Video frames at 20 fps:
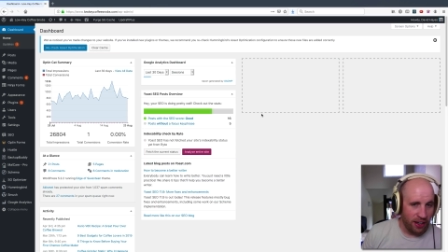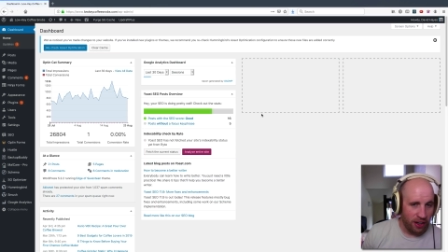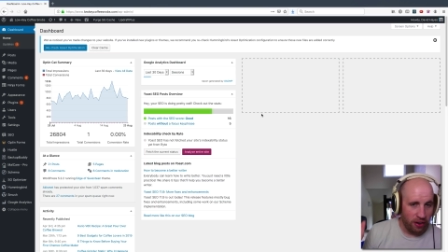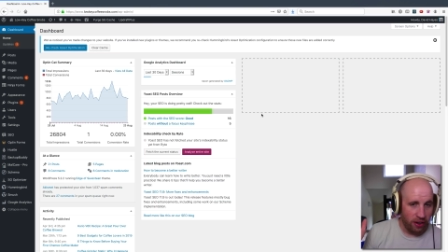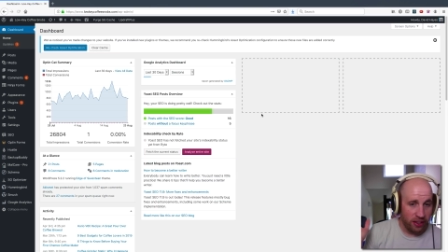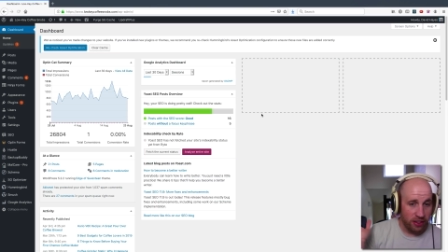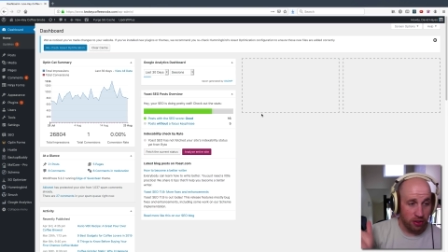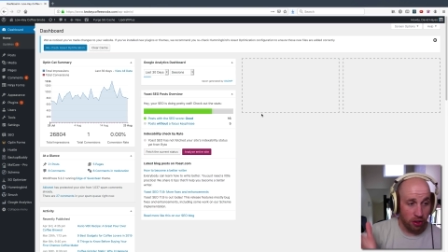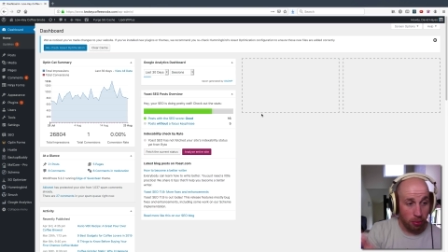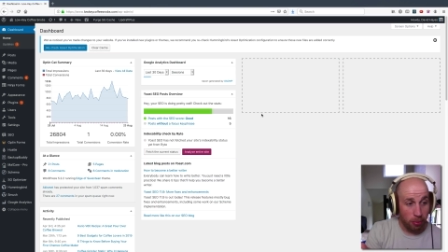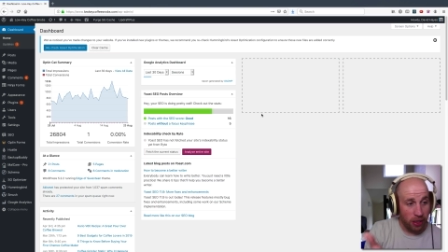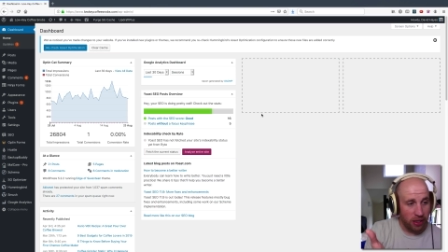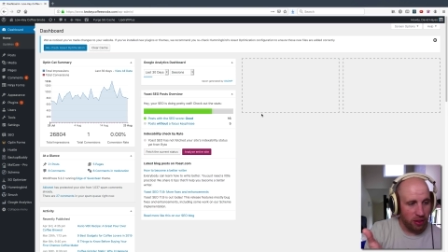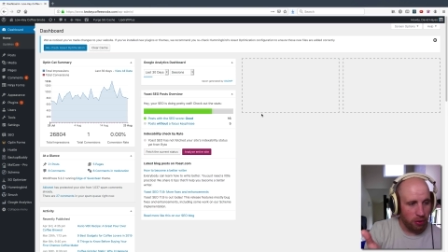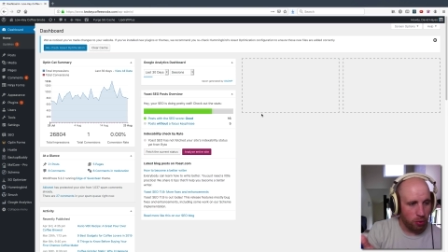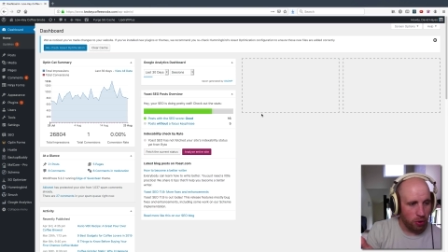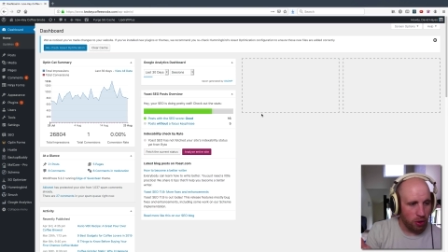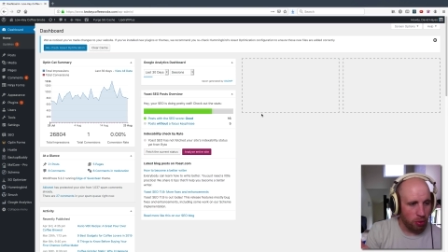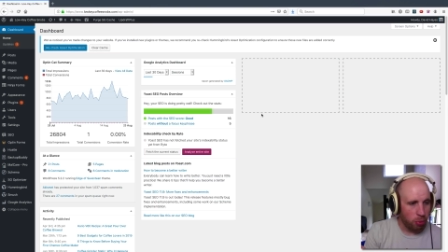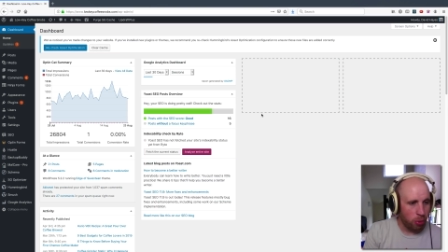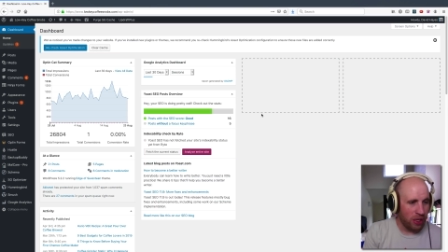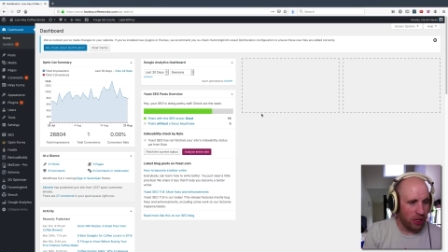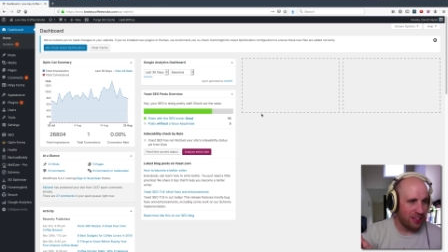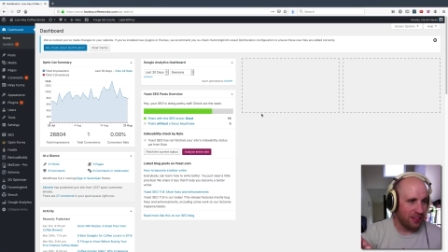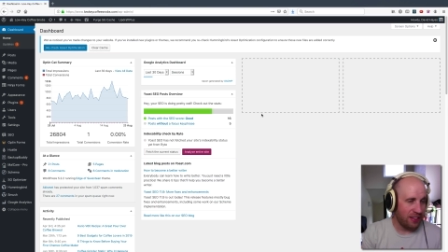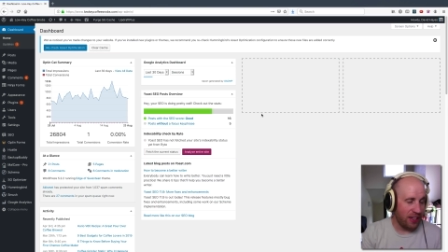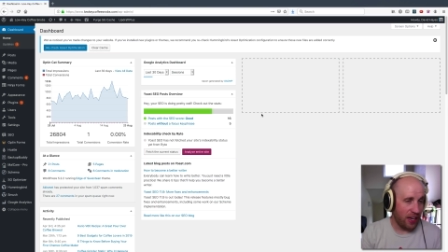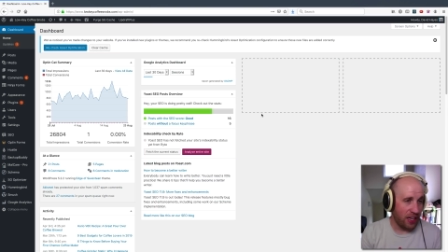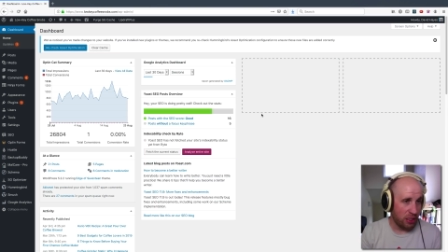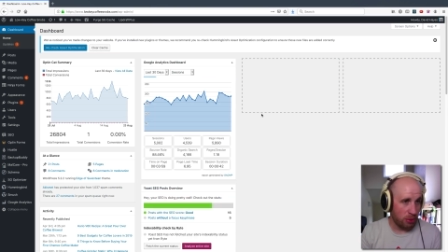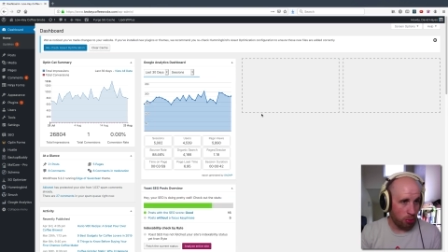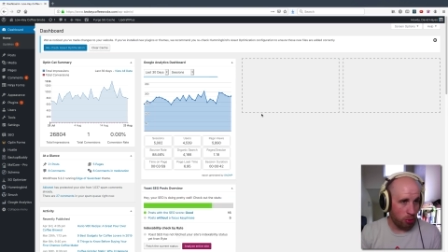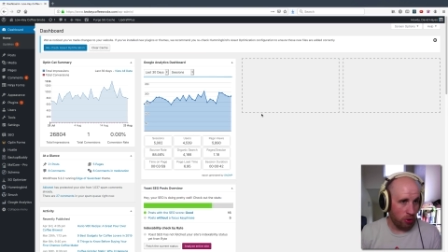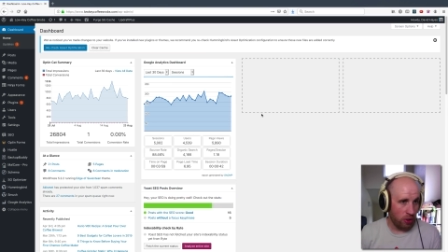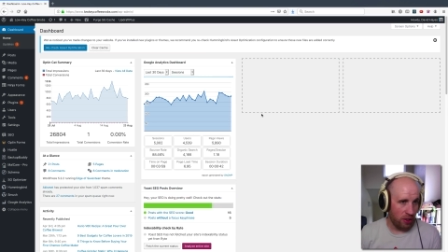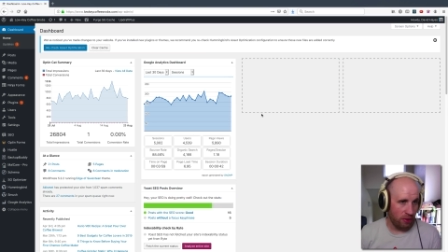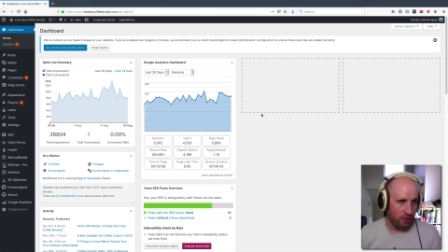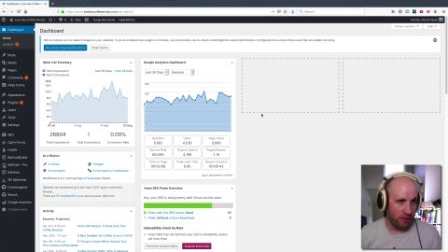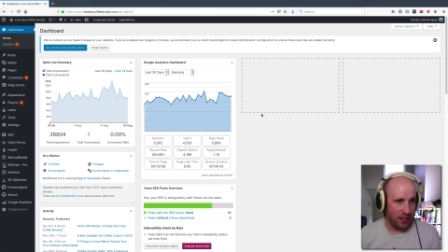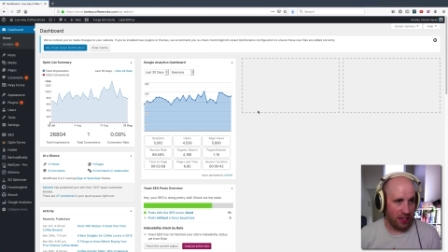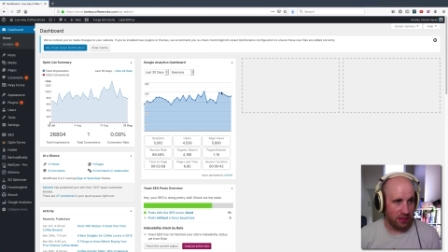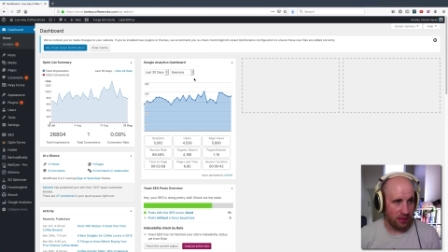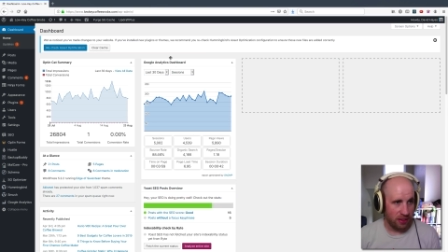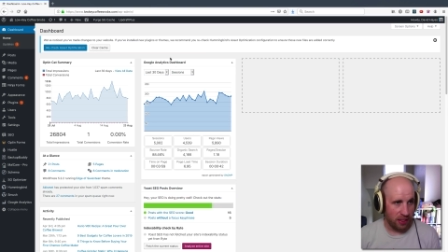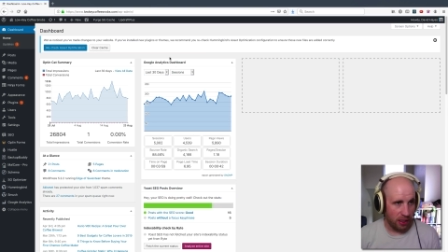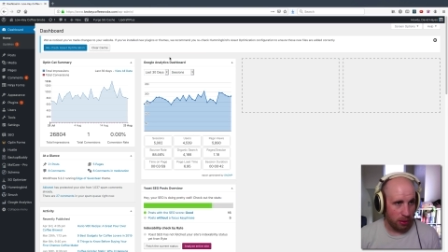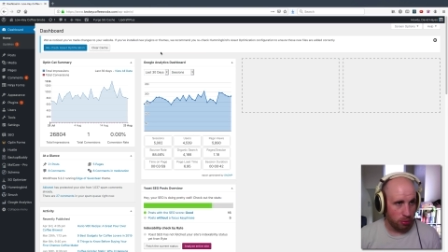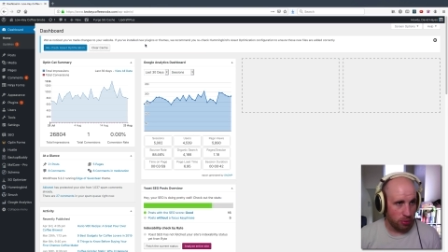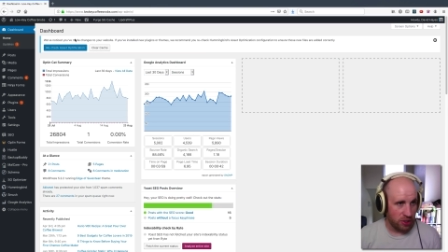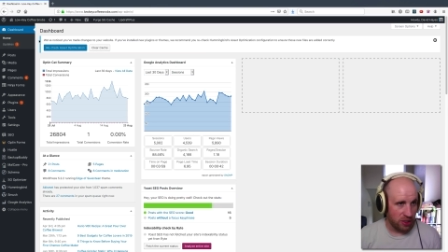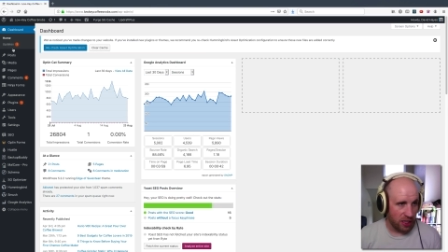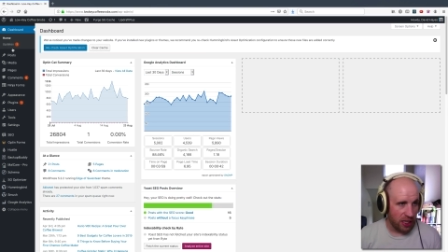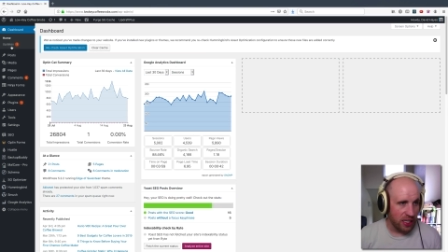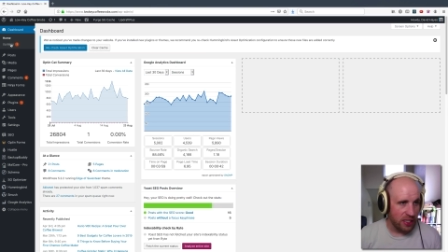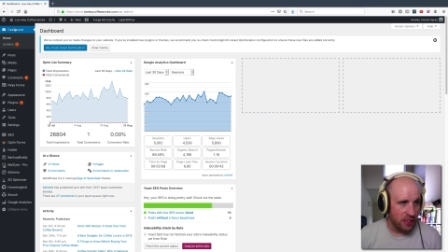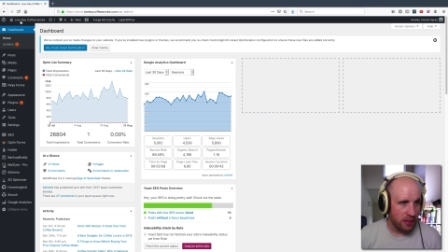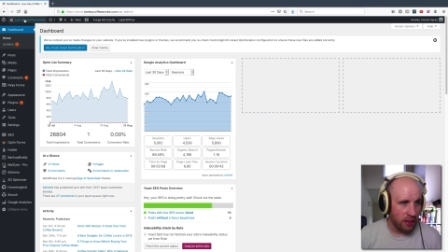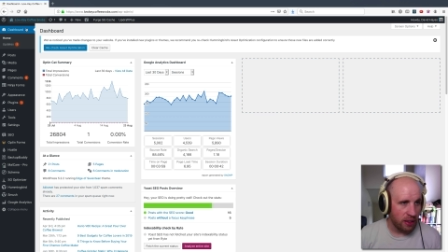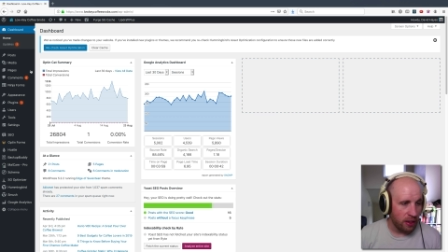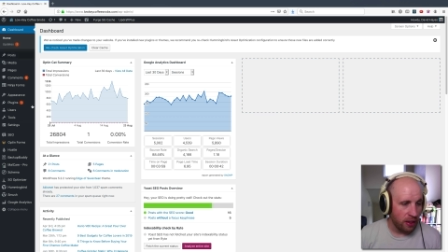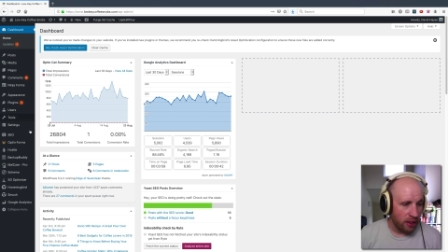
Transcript: All right, so I'm on the WordPress dashboard of that same site.